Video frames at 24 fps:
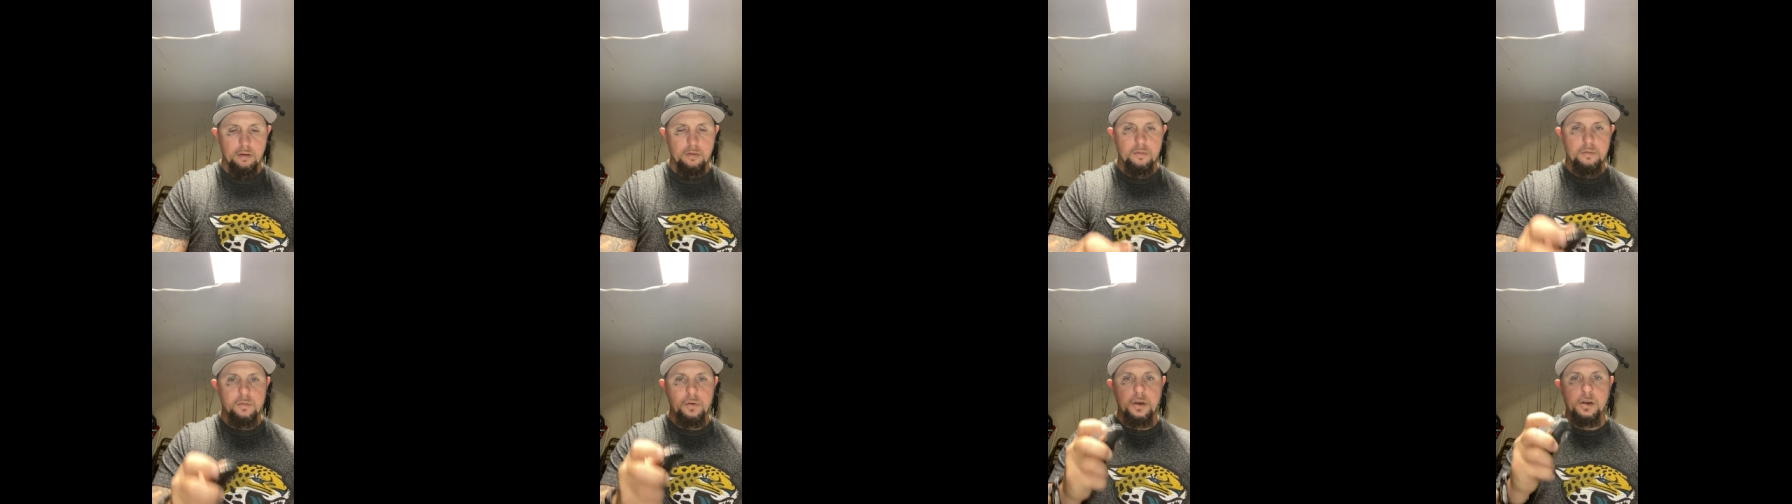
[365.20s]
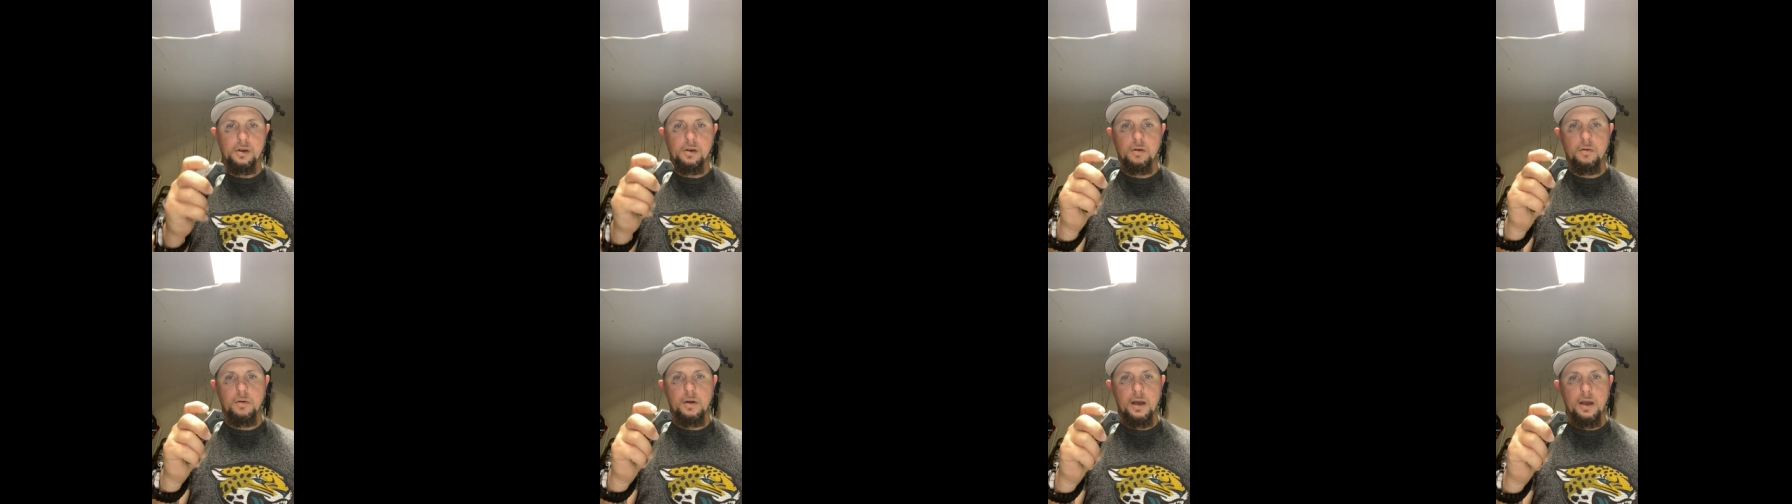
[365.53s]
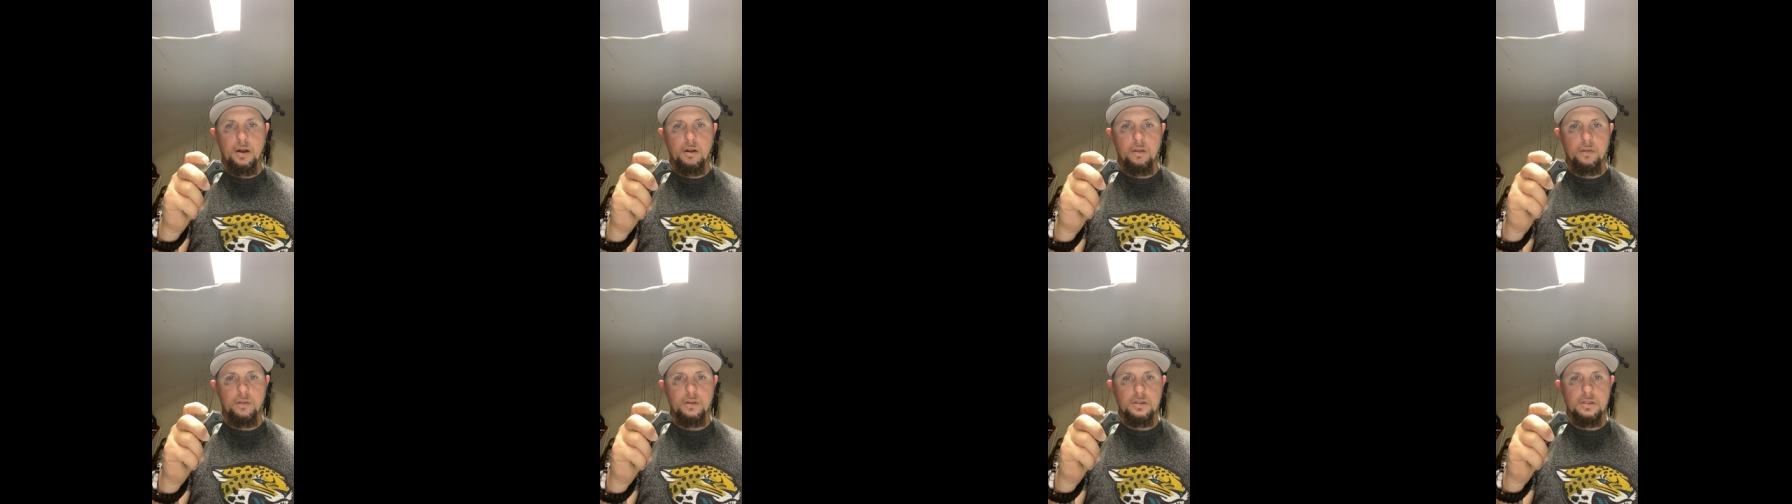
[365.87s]
finger right
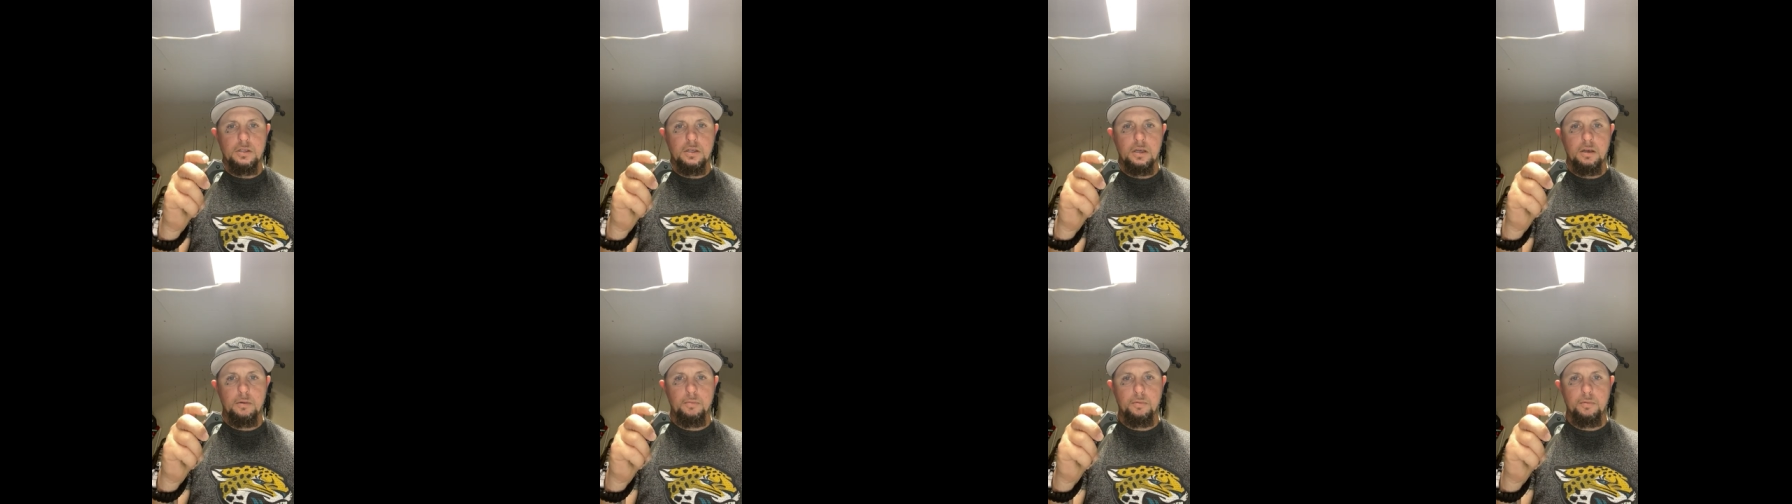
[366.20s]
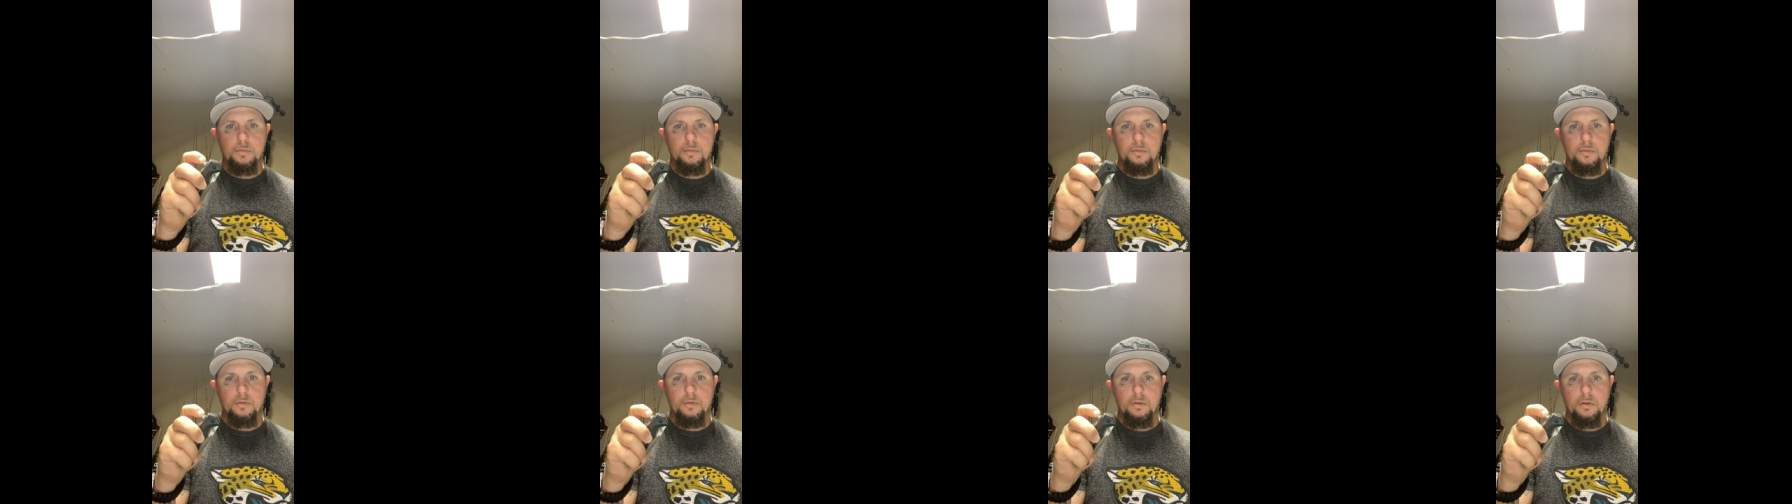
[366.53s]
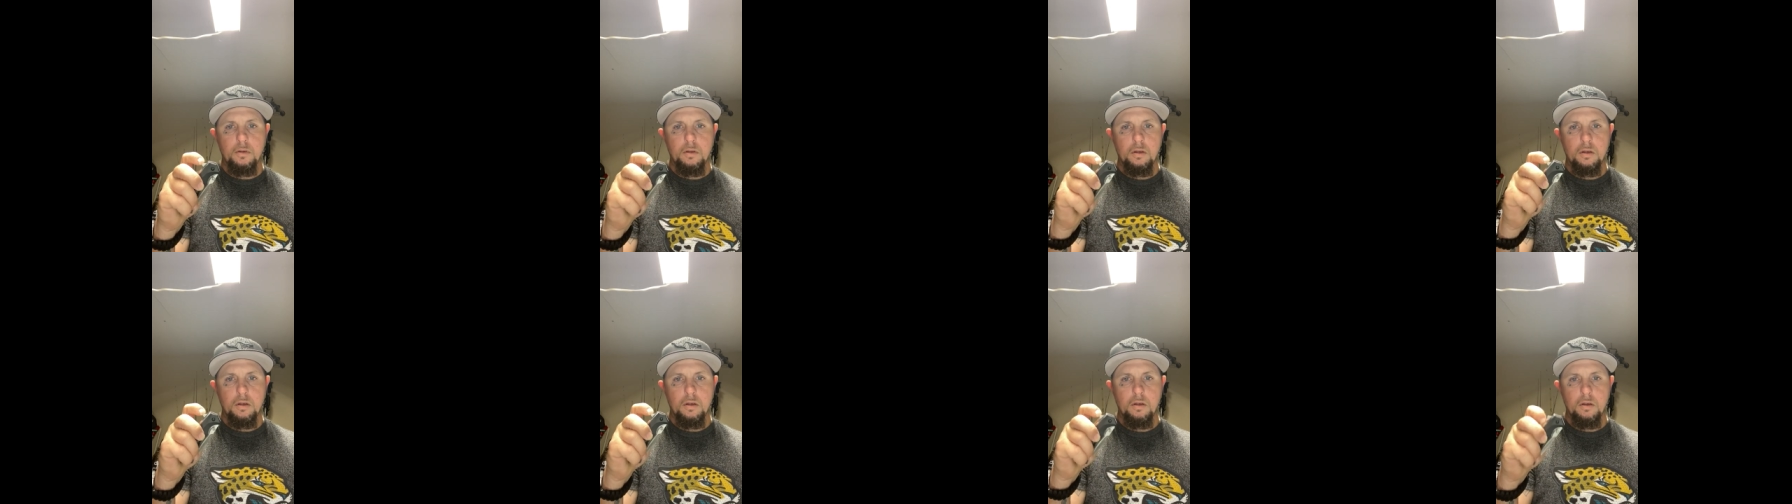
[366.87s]
on the tip
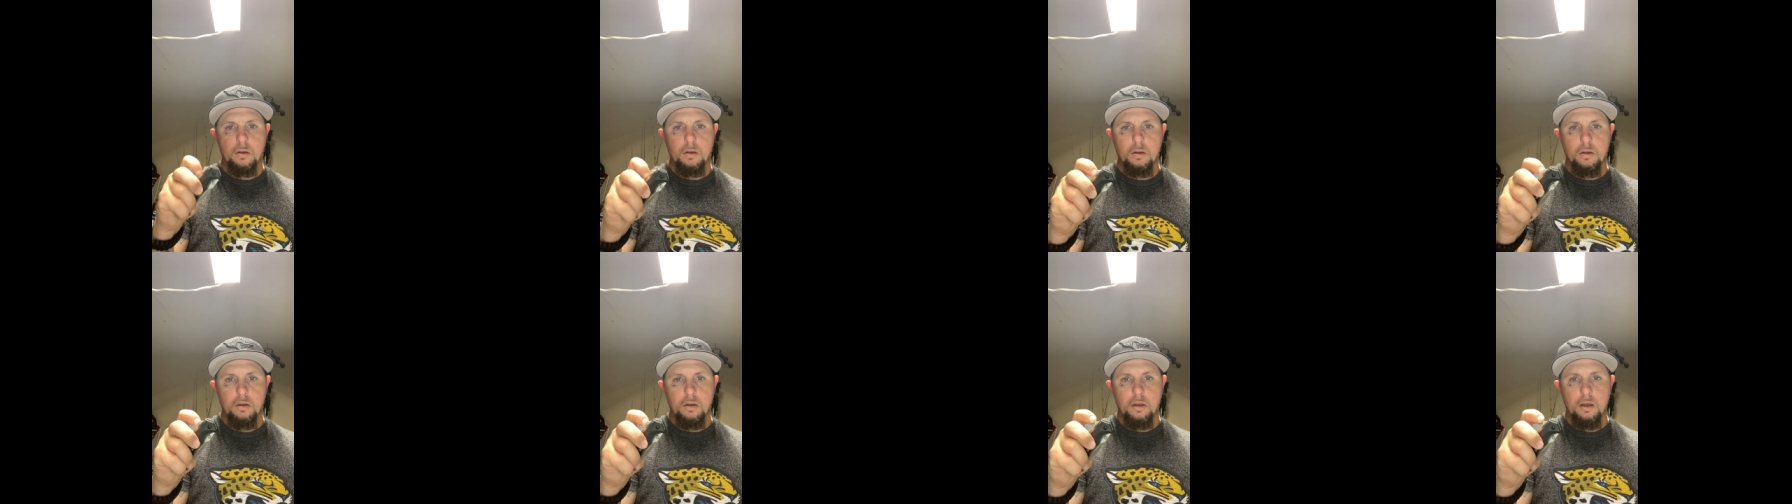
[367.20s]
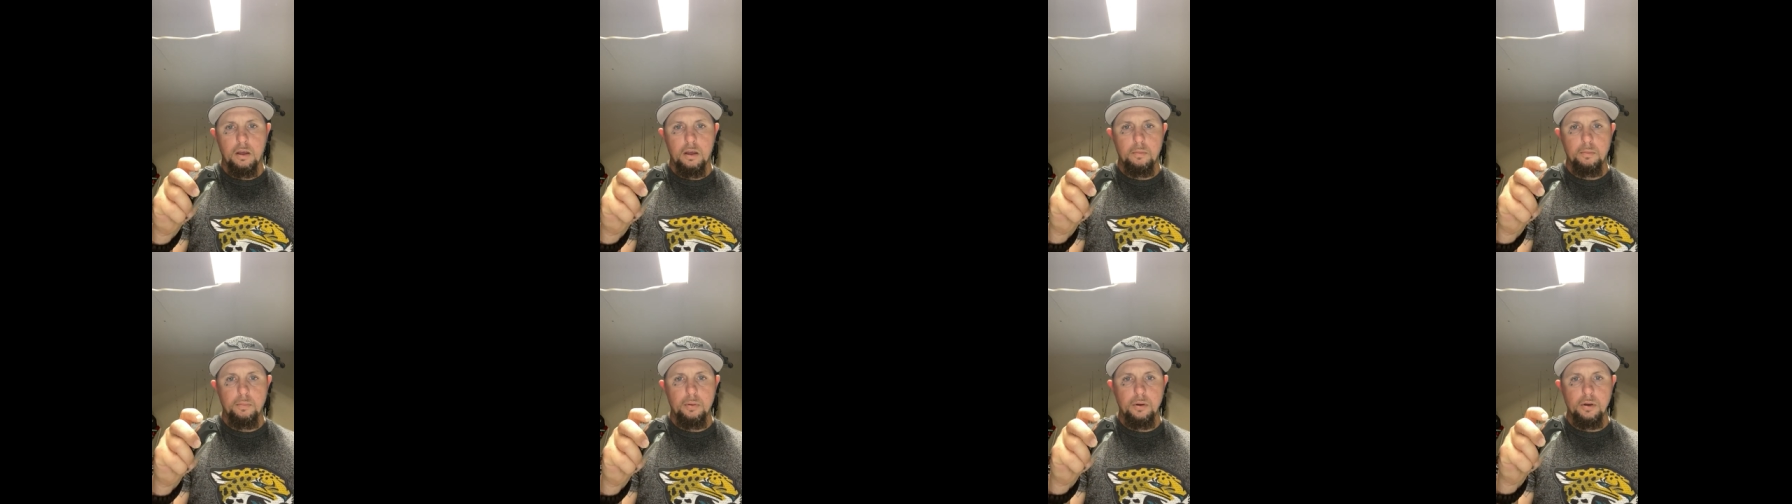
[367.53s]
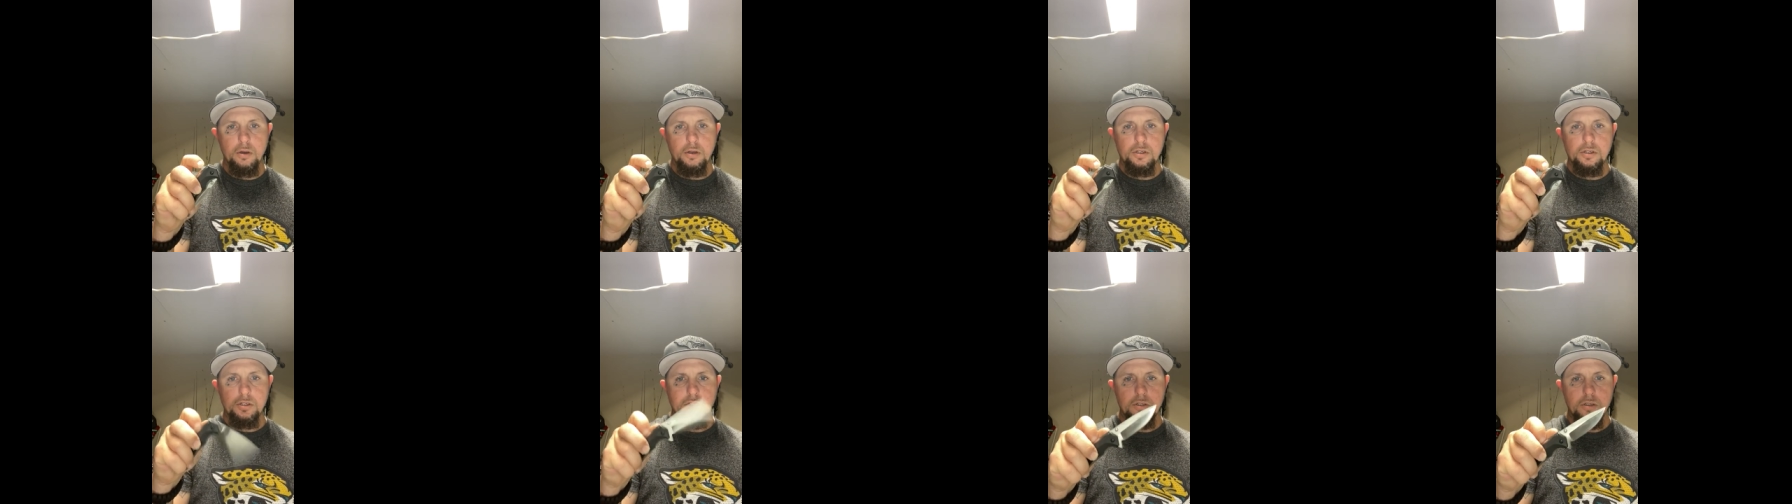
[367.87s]
and
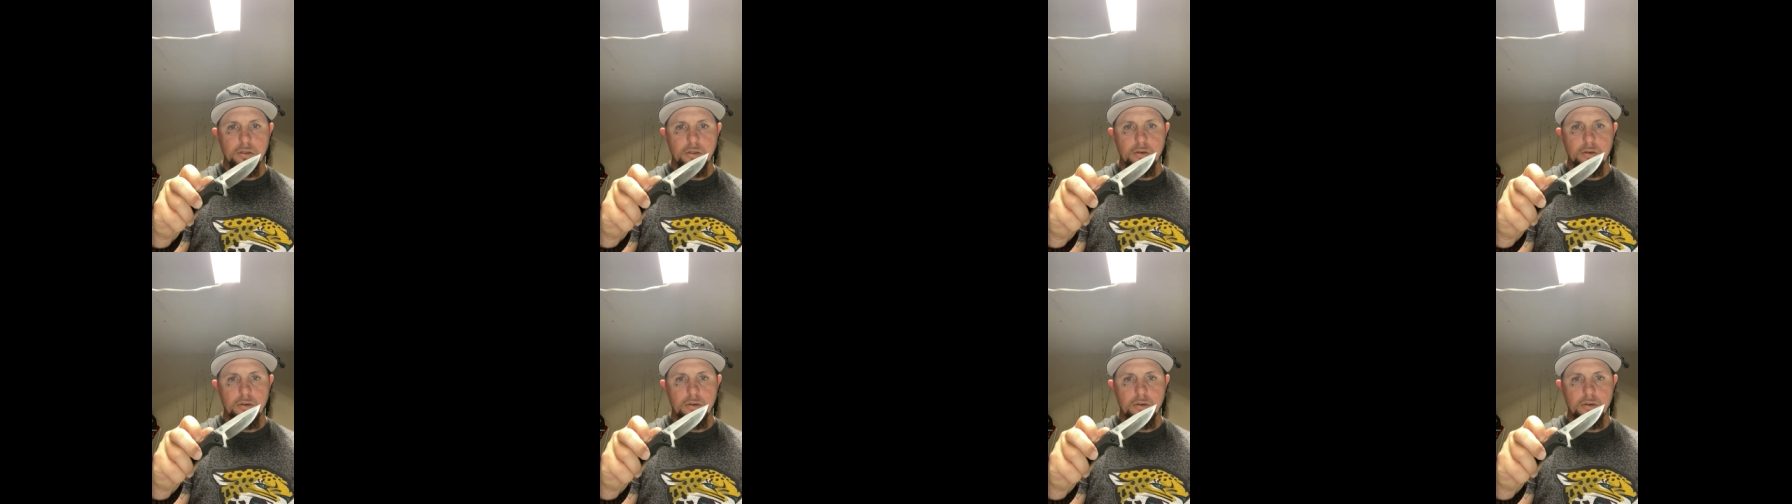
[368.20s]
push.